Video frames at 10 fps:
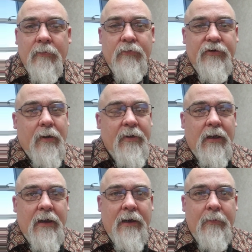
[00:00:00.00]
drop me a
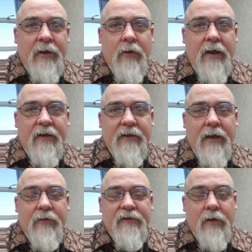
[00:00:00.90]
line. Let me know
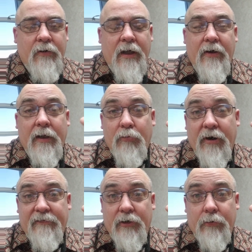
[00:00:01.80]
how it's going, how I can
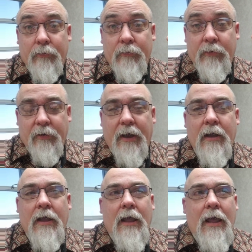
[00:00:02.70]
pray for you. Okay?
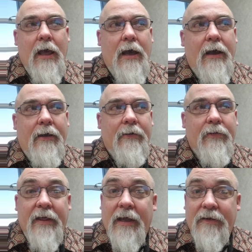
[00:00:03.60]

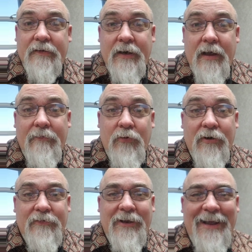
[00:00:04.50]
Thanks, and have a
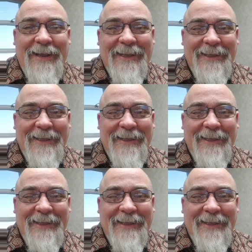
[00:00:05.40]
wonderful day.